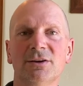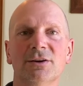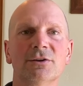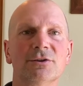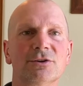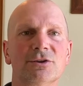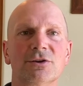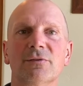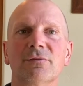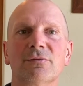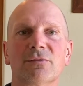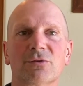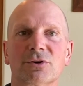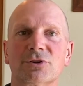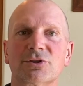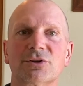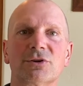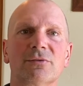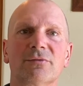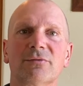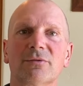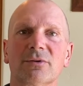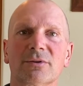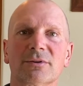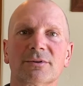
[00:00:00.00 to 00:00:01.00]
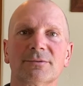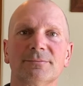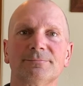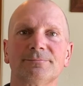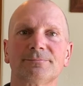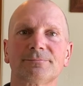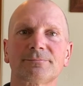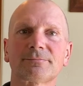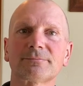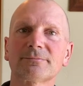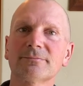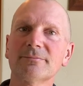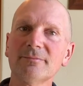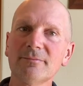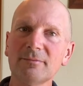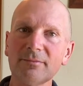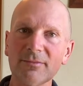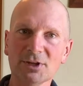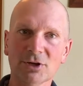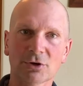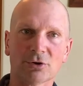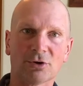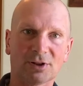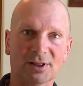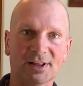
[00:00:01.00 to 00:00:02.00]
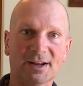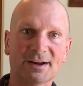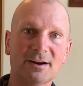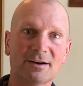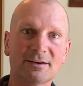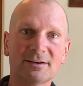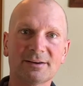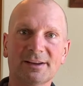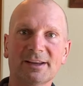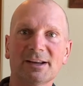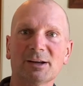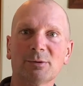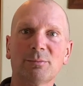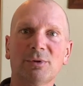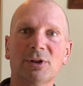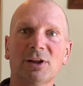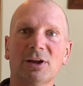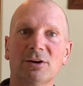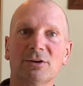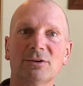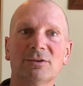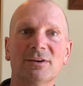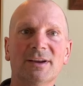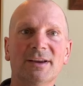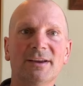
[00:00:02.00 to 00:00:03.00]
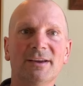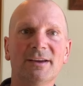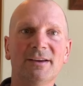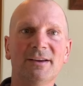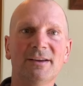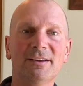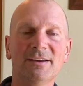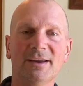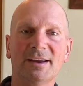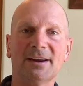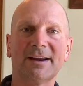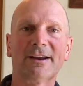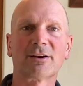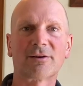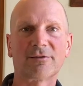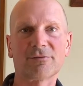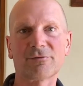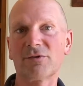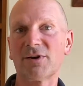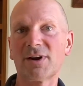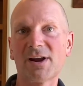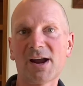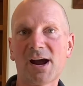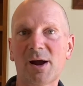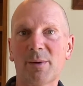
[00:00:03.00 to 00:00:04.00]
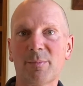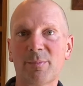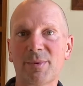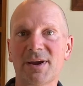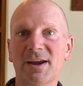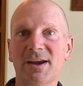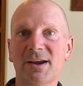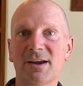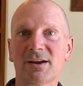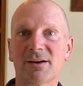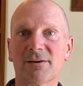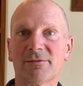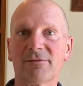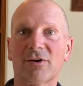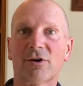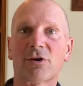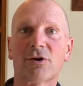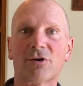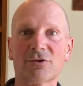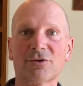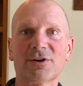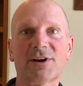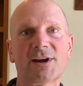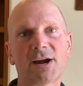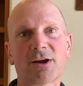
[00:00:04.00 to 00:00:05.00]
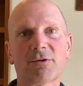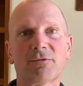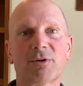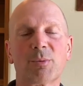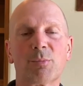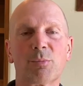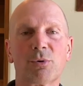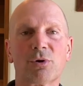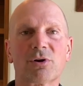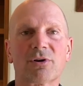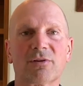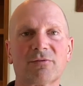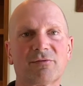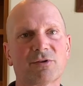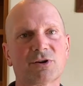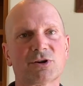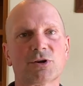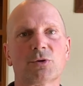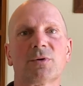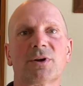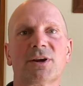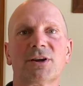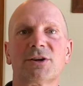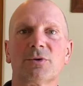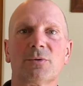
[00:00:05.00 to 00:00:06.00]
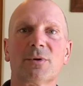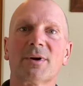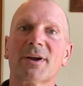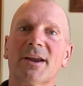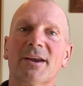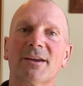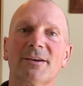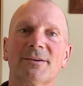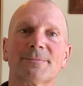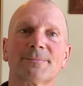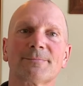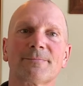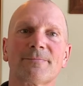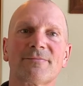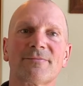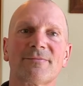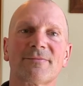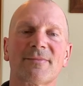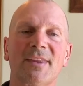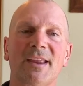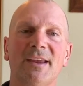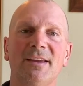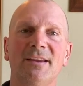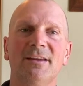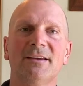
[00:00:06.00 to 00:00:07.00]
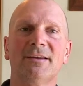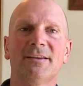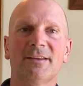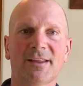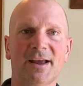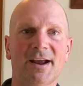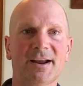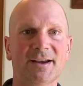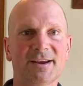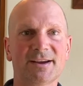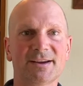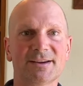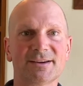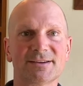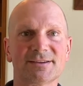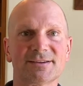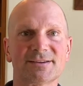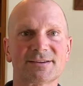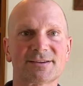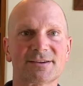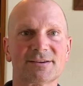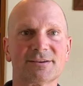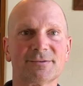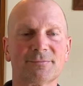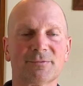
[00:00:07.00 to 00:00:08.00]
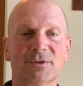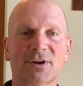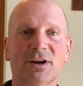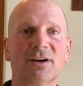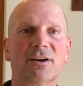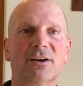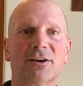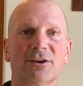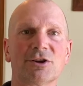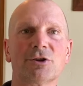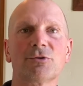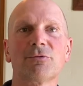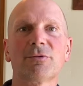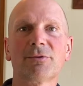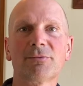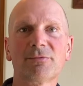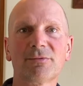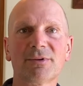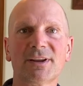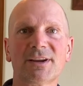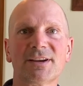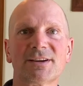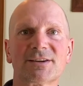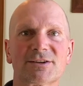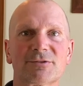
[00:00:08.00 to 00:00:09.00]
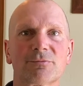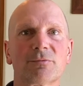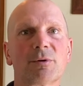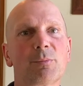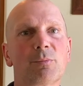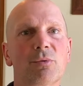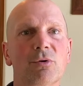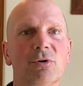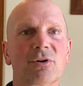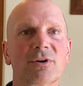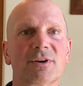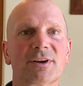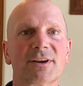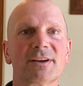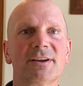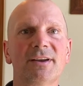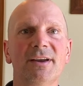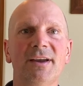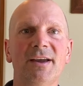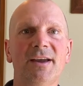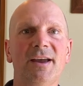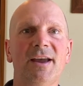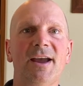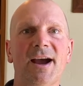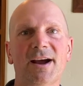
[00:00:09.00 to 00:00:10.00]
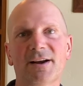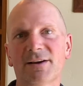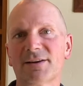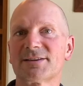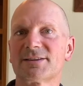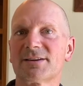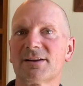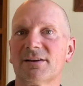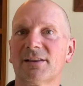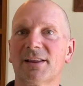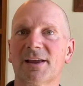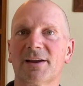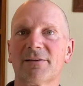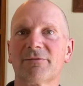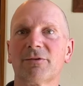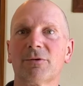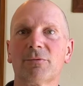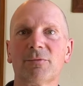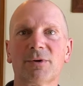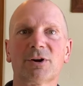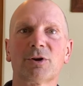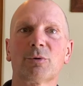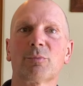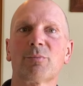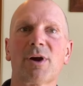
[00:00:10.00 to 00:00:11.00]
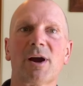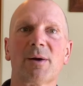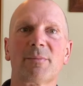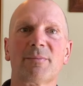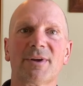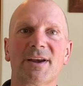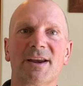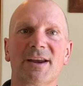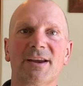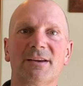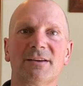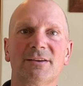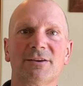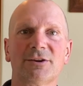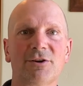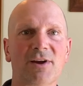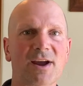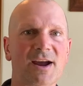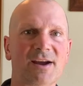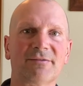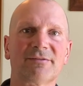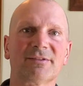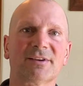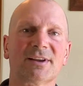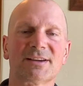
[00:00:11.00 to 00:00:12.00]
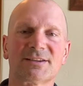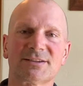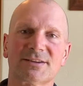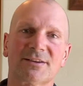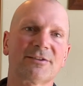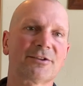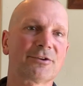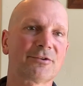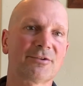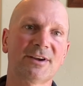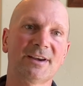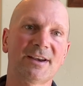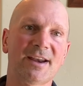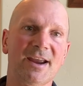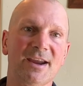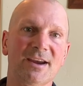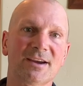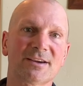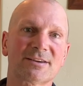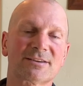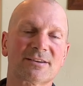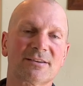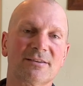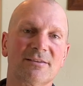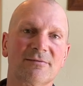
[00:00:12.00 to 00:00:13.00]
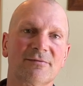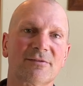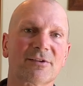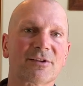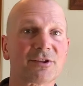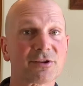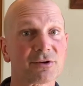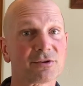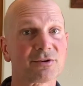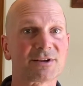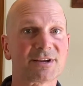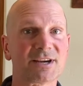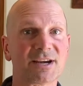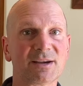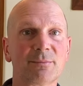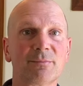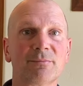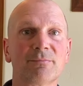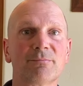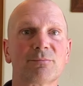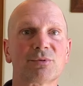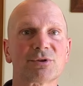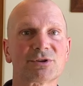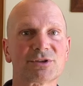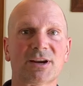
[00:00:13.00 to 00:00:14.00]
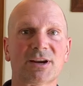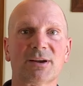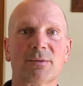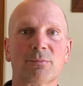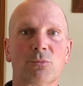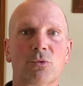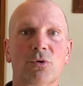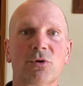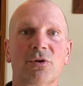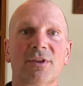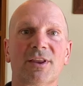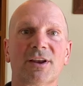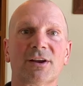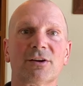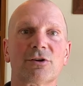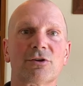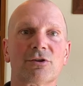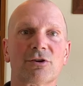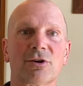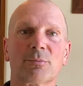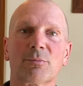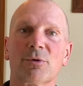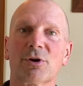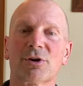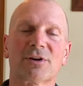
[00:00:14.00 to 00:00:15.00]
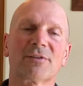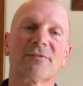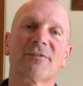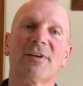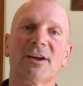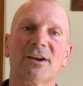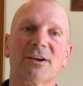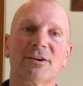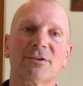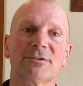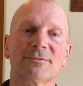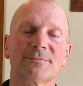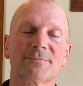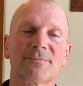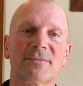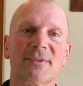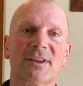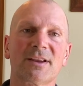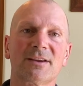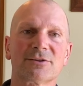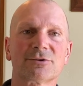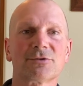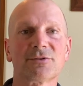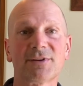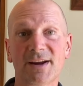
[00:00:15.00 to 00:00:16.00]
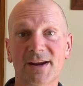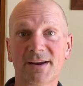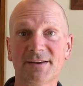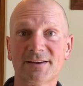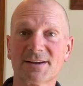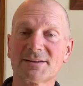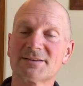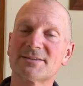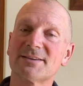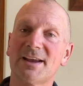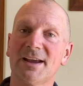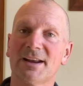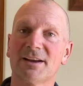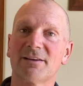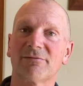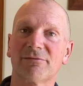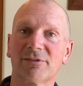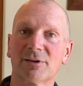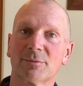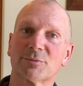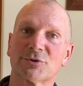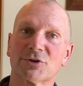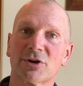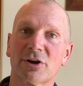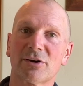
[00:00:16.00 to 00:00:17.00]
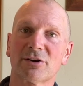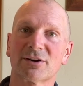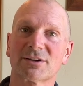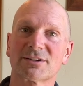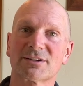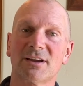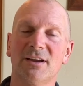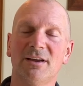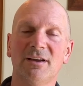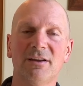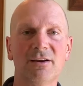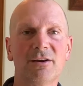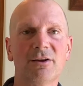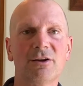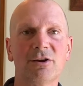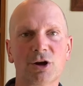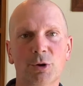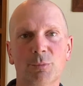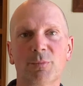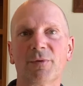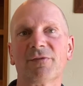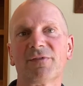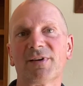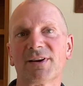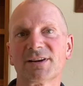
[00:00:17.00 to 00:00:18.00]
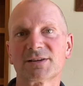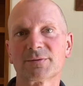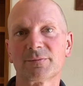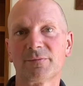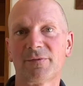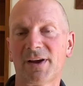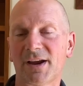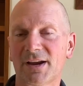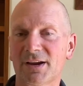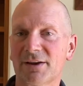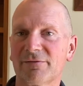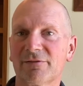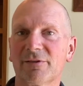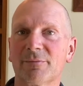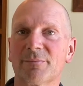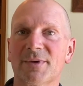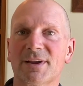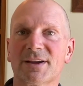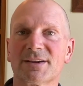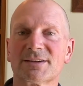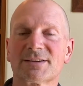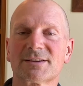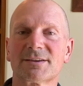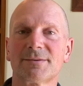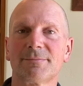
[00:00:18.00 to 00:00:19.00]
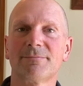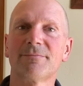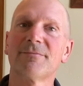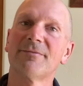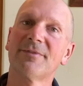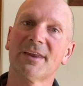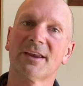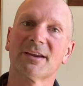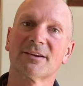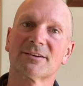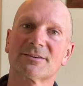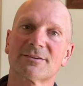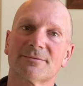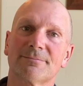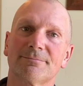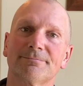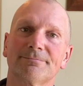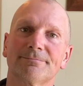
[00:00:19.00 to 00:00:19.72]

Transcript: 2424 or click on the link below and get a free copy of our Onacare report for 2020. That is a newly released report, how to sell every rental property you have in less than 30 days for 13% more than current market value. So again, this is Ed at Flip Sharkz. Hope you find some value from this. Thanks.